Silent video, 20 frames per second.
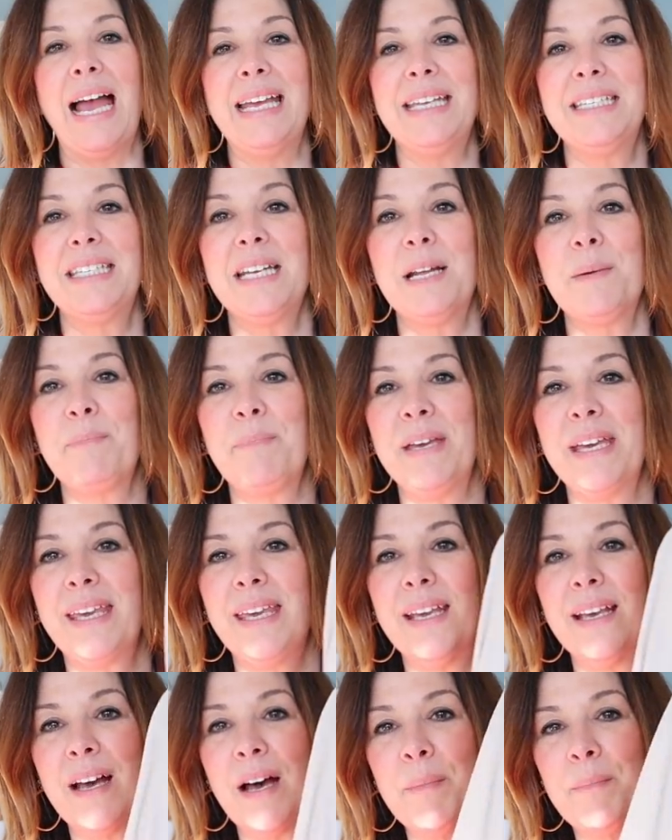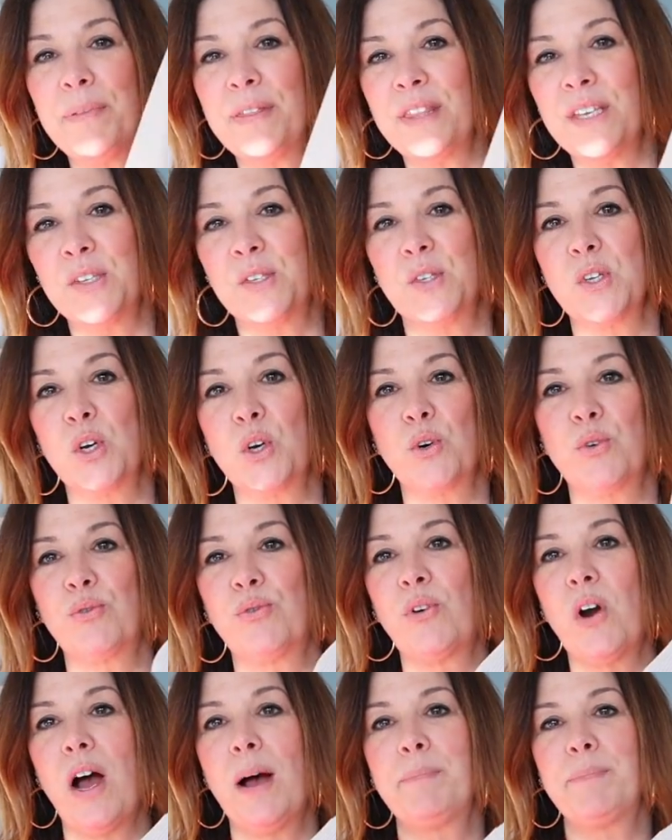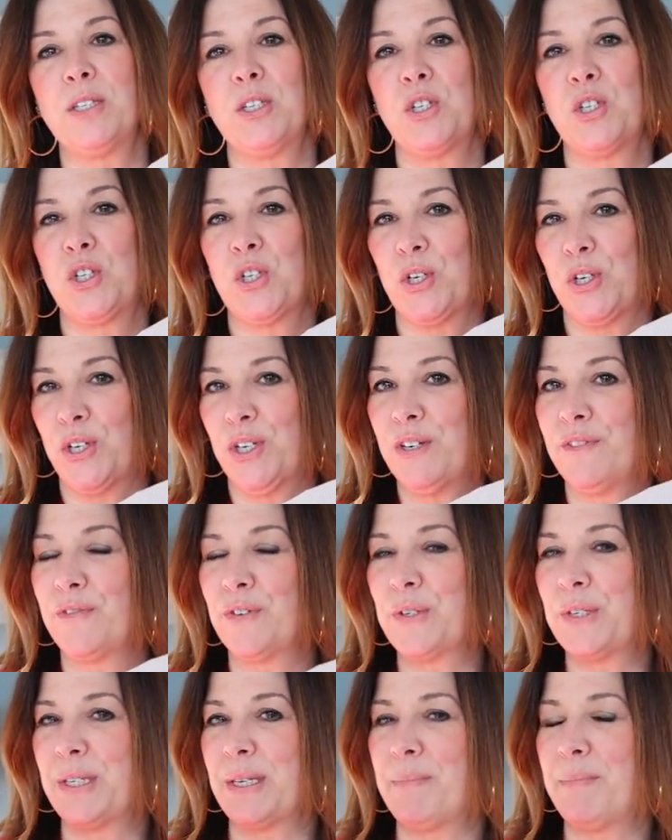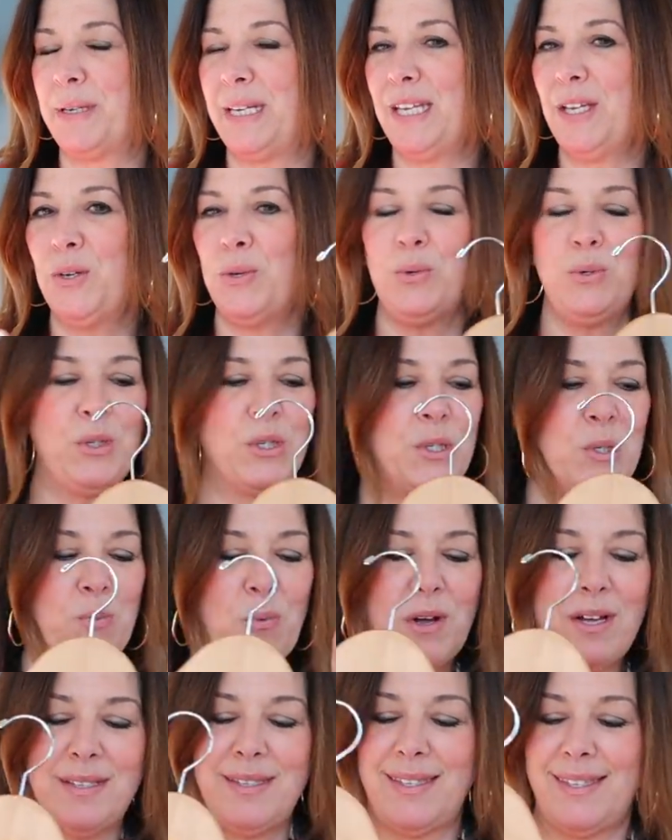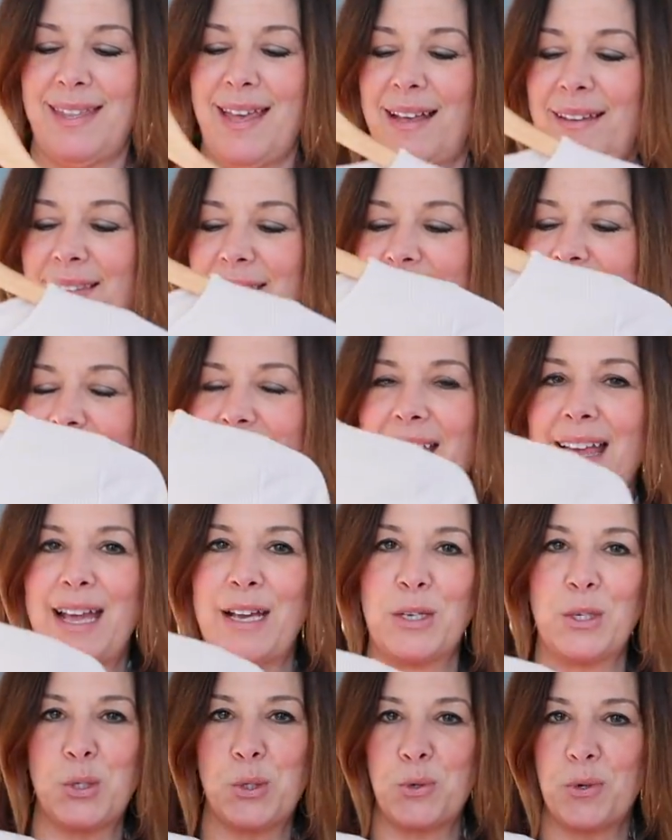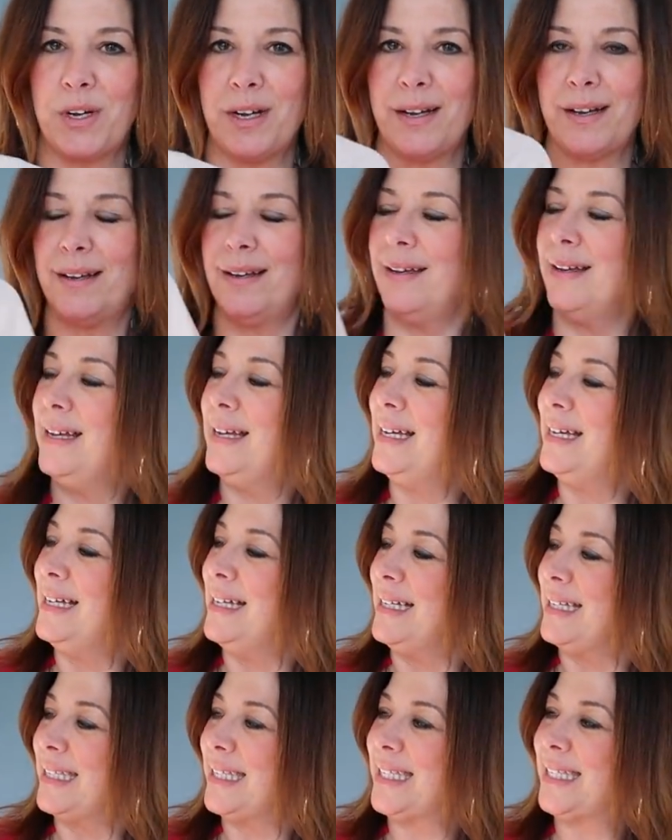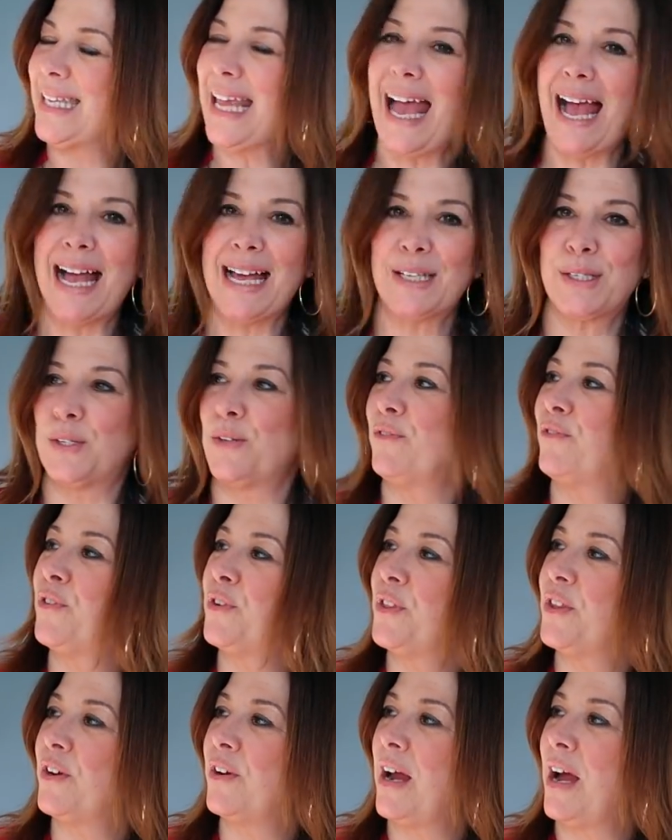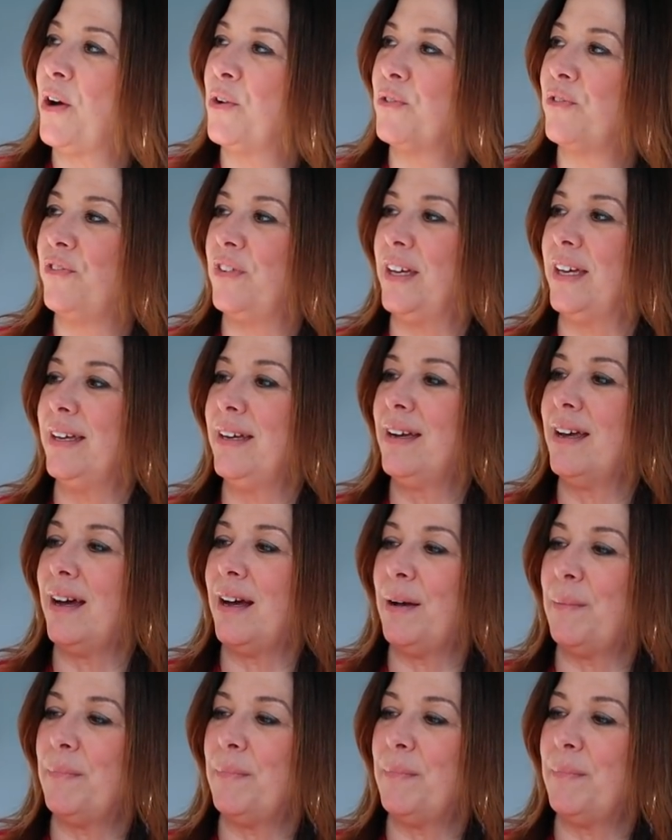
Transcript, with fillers: I ended up picking up this cropped shirt for somebody who just wants that little extra sass for their outfit.